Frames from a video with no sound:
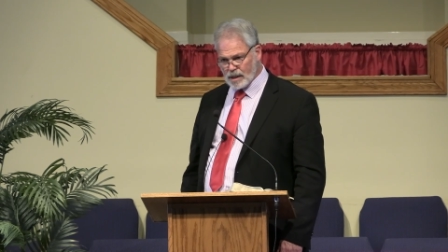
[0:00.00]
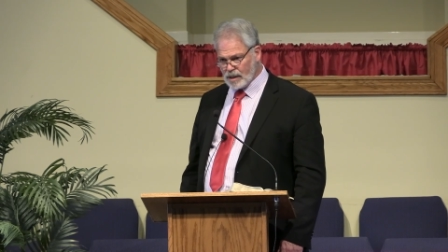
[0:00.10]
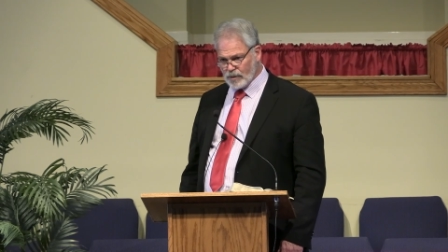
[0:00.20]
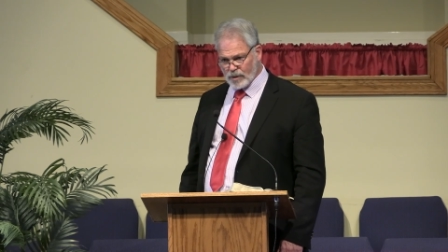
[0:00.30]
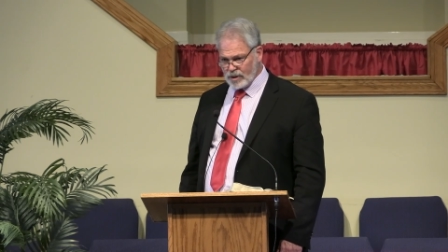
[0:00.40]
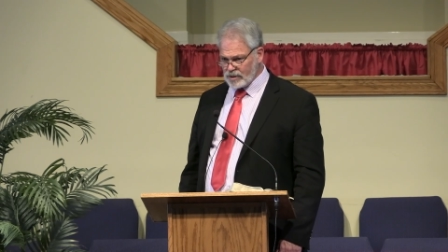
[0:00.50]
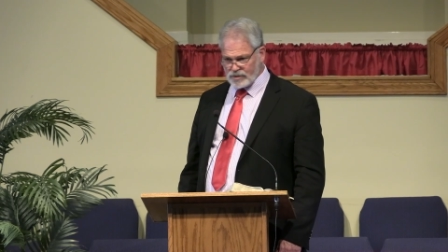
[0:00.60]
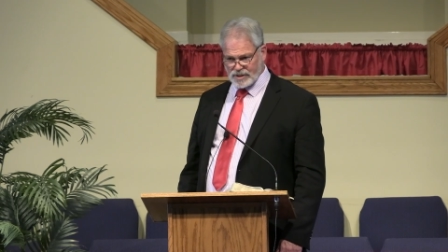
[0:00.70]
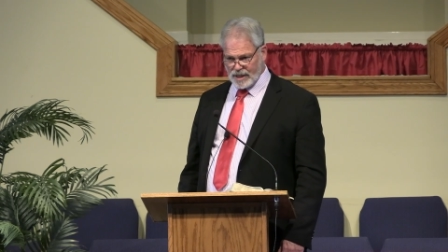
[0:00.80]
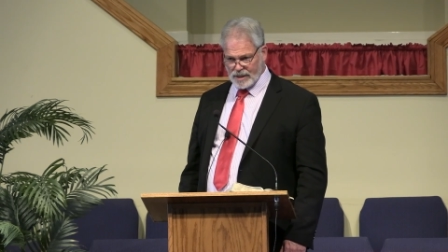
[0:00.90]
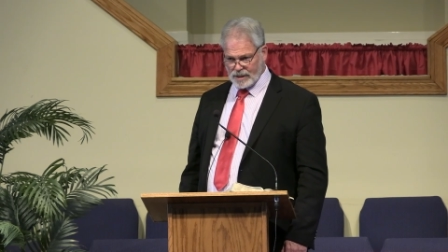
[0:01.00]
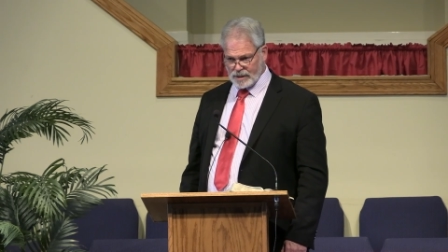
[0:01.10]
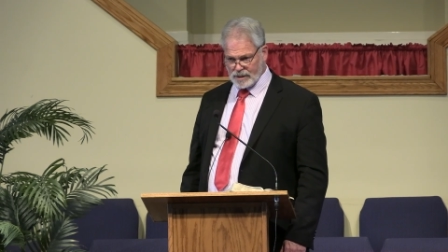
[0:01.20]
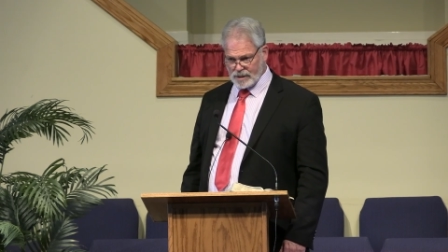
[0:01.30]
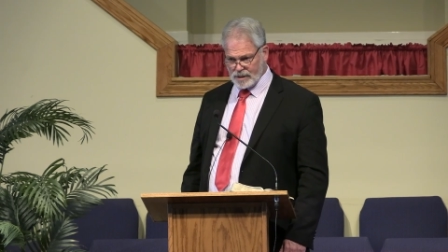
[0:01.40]
What are you saying?
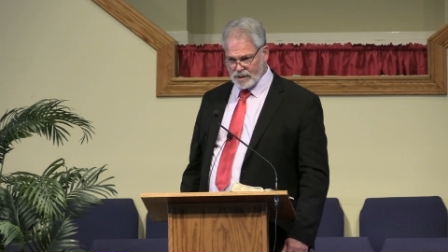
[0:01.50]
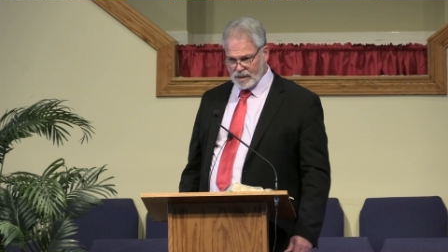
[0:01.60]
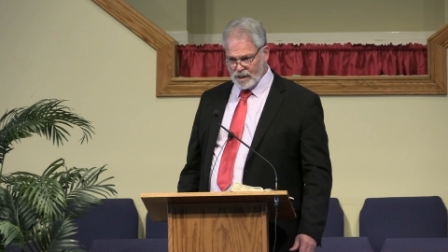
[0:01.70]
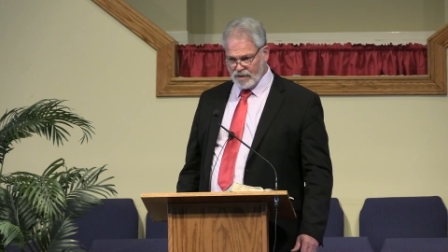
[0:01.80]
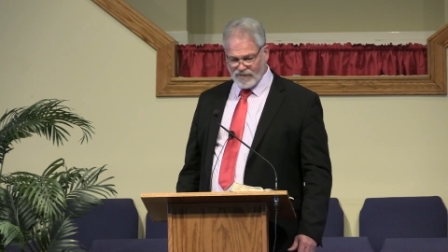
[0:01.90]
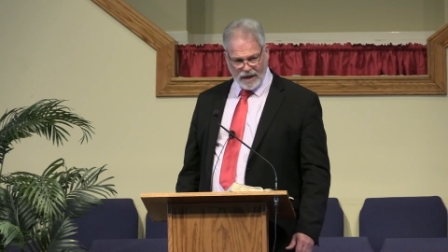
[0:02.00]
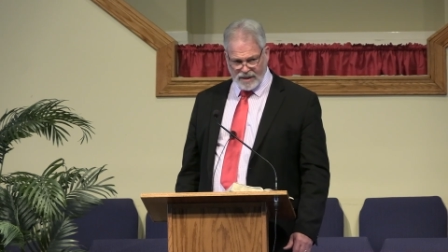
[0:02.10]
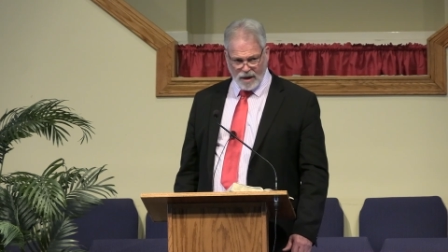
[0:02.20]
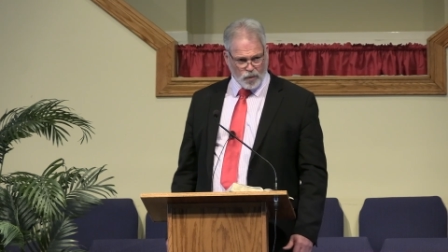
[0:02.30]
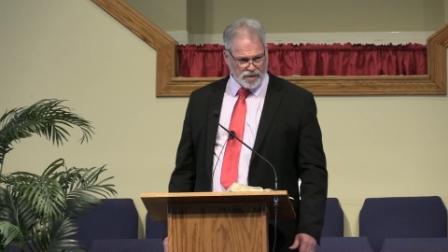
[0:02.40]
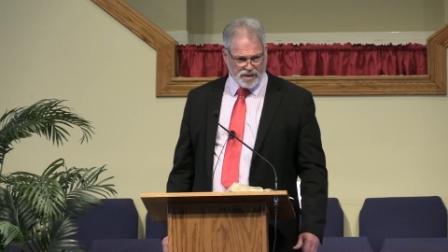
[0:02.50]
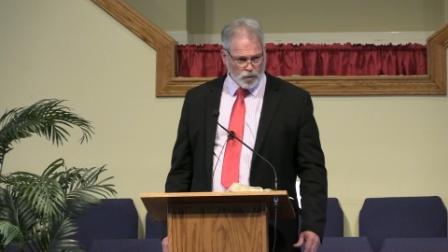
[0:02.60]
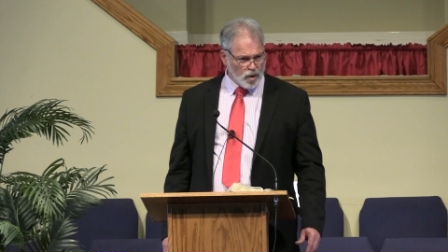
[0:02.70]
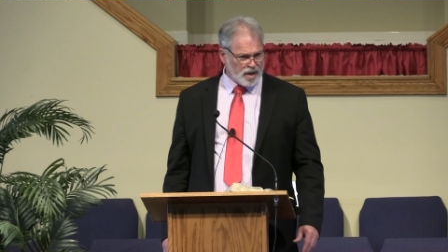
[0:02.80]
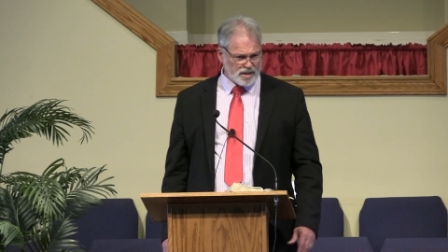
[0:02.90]
Find that one thing.
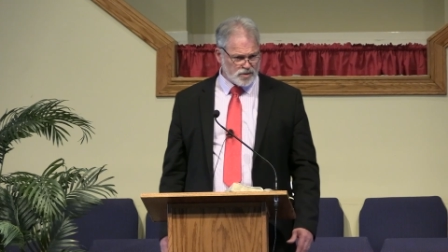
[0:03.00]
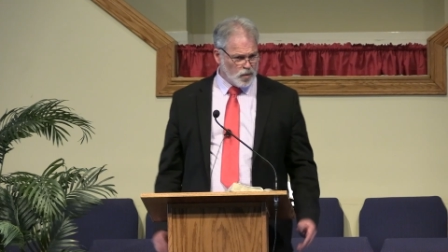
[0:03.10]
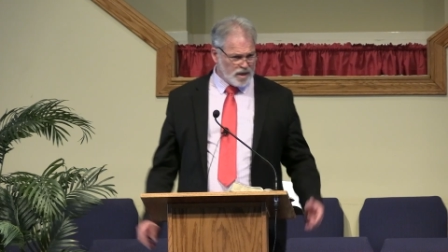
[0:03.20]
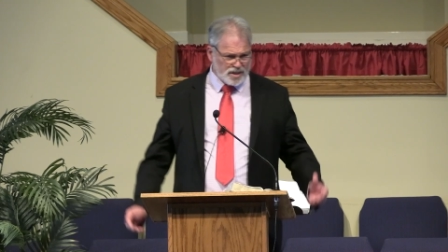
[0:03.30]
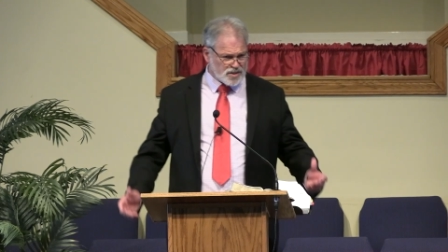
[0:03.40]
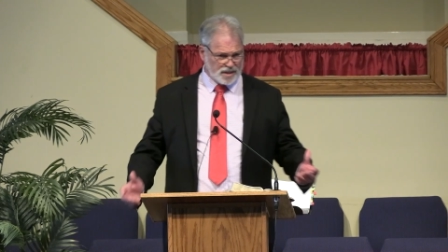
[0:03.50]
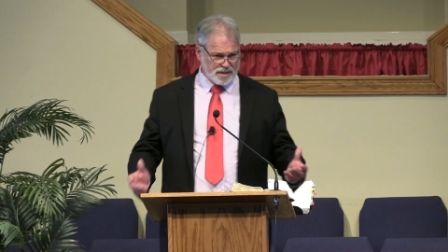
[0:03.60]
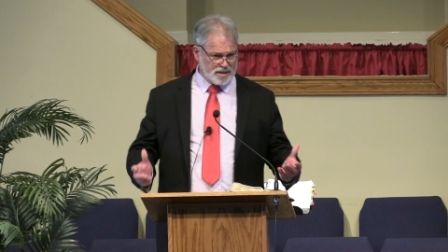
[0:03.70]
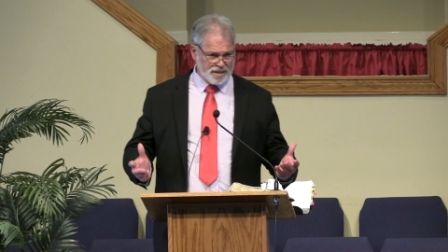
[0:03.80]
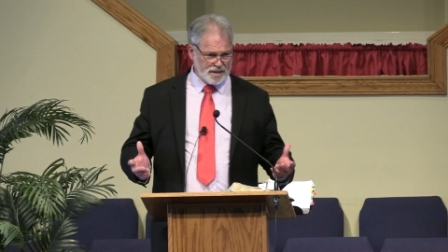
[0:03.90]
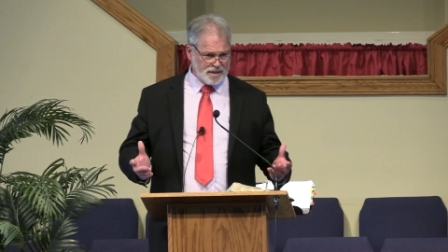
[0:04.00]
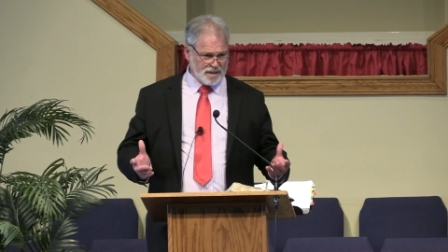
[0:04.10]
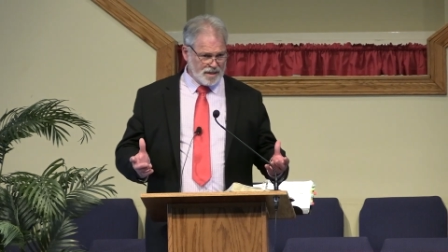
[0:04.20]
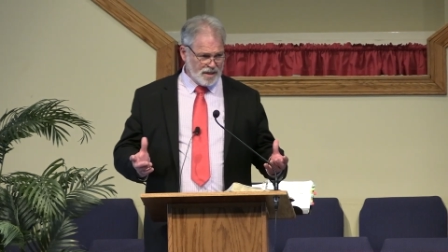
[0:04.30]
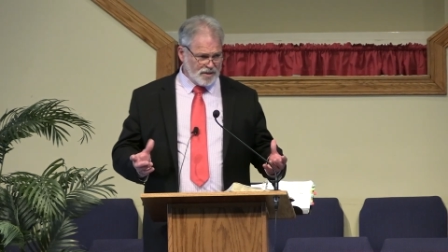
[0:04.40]
What is it? What is it?
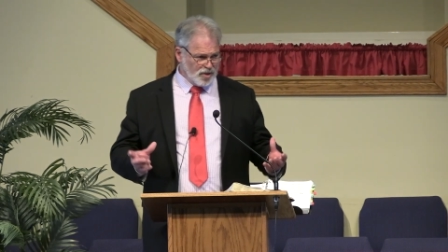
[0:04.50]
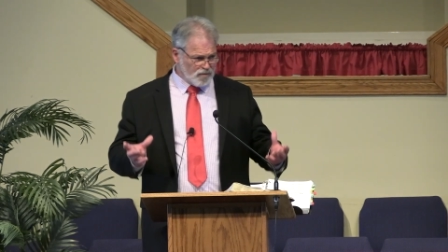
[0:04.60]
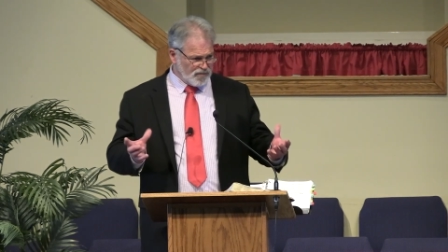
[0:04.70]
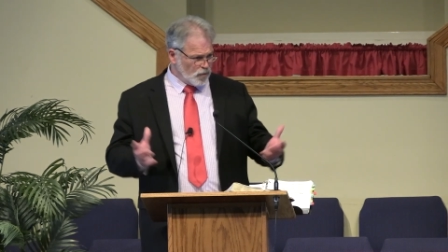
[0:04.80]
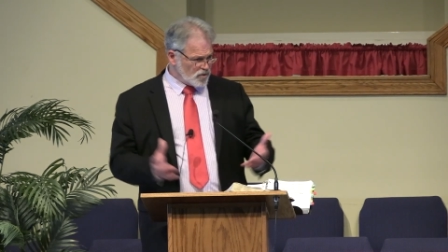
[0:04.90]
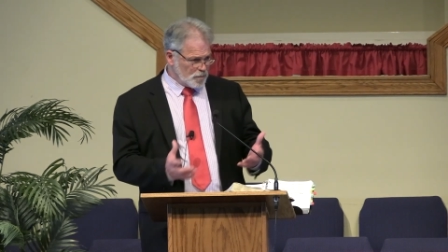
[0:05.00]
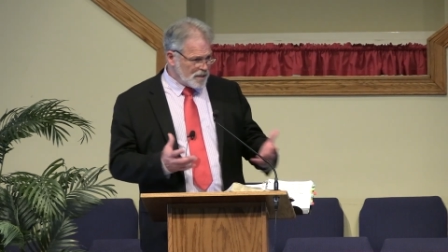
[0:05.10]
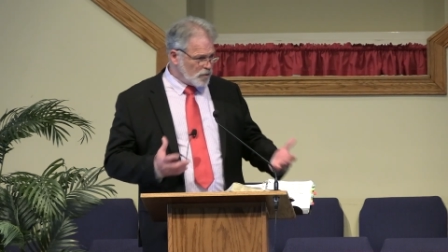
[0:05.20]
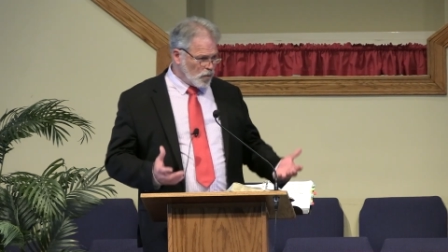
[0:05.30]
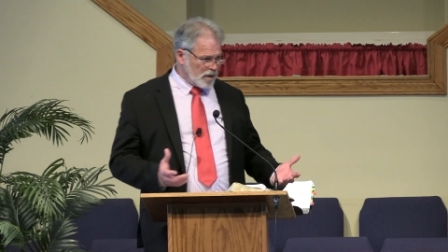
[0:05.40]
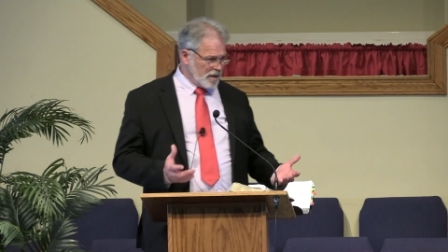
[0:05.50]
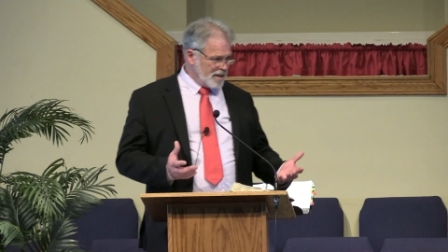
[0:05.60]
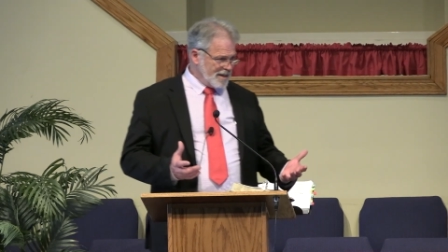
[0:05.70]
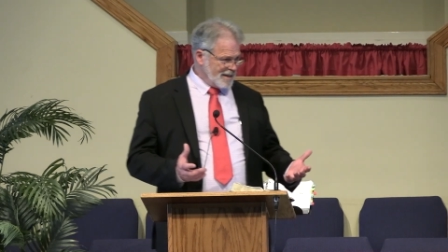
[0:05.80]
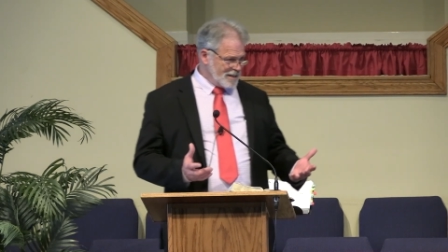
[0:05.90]
Don't force them into what
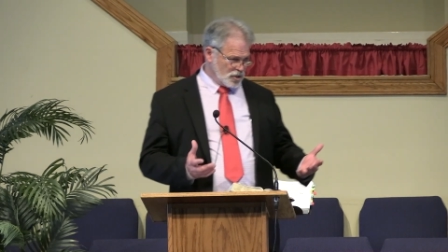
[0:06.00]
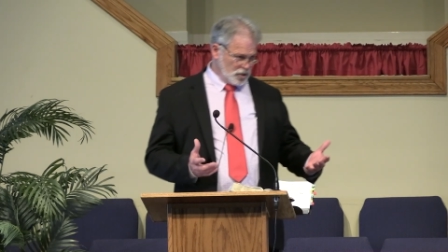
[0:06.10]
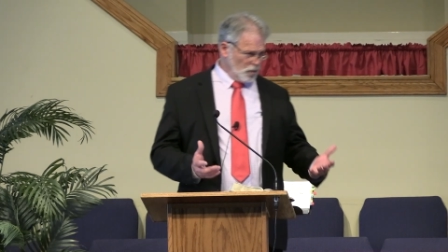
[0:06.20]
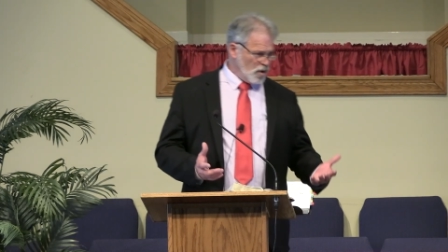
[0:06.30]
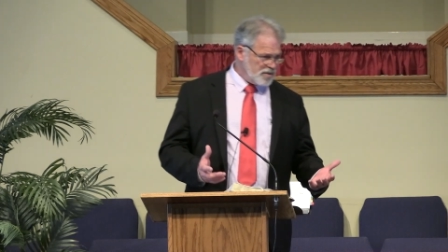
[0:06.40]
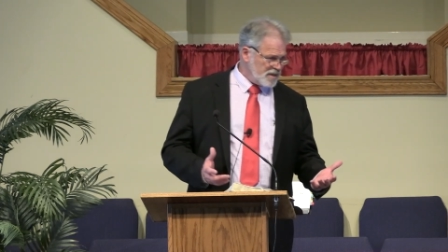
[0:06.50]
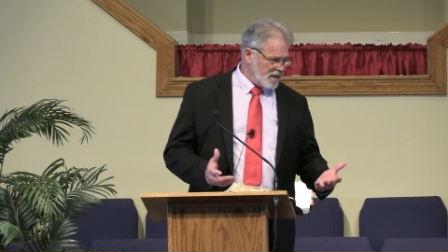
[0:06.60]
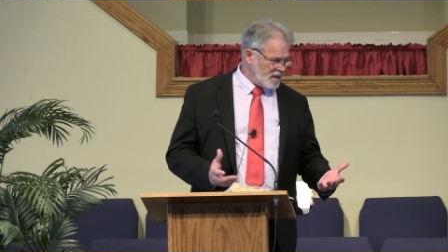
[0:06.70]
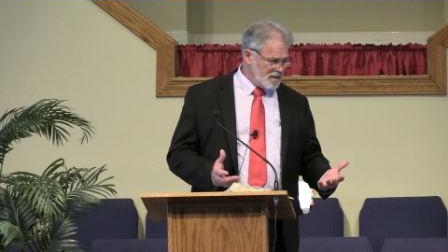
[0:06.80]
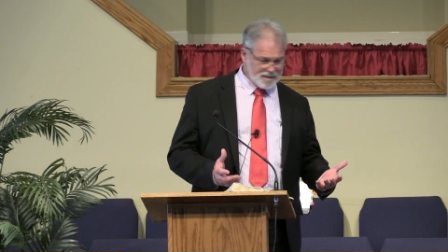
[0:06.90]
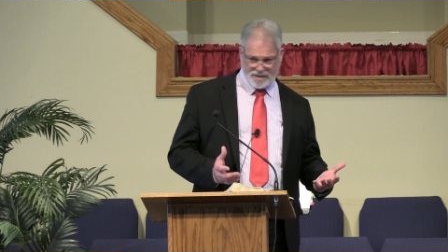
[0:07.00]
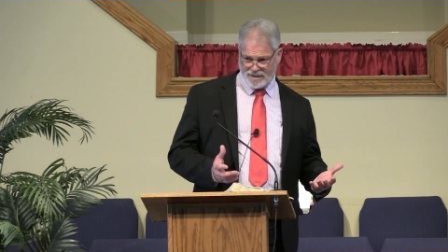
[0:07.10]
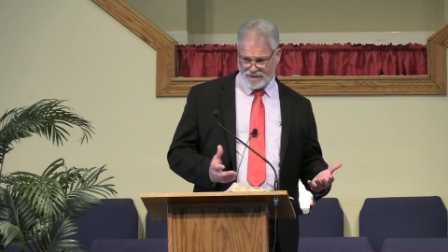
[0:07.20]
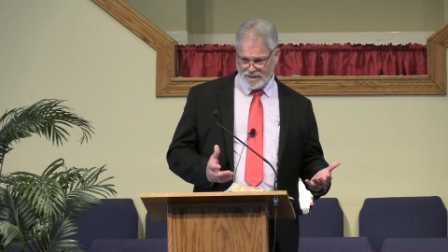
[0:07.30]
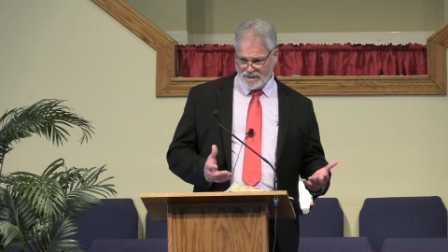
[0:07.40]
is your one thing.
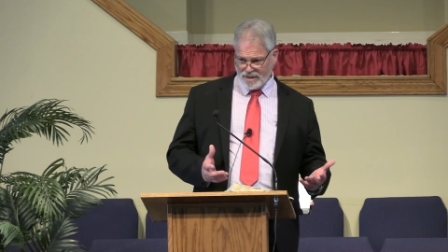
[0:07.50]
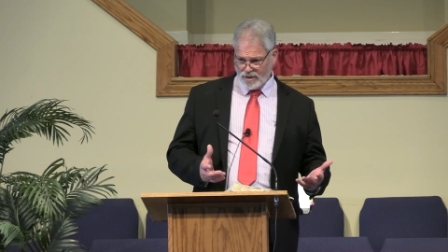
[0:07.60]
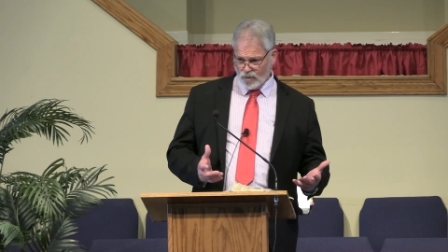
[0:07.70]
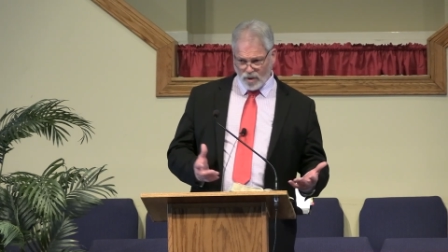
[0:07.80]
What